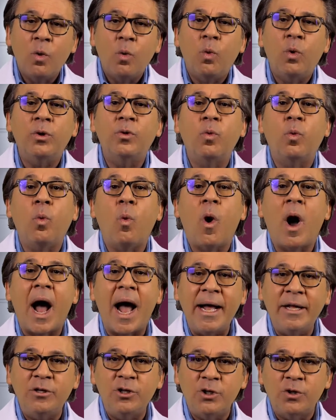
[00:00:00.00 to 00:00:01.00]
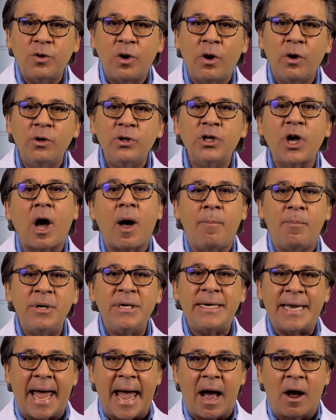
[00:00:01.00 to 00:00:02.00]
with wide strokes up
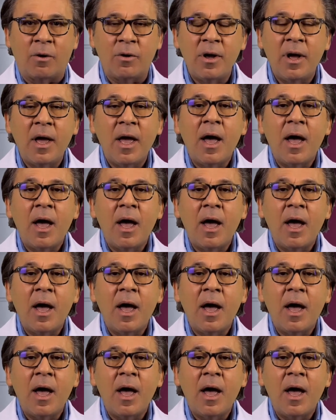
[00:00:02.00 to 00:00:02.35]
and down,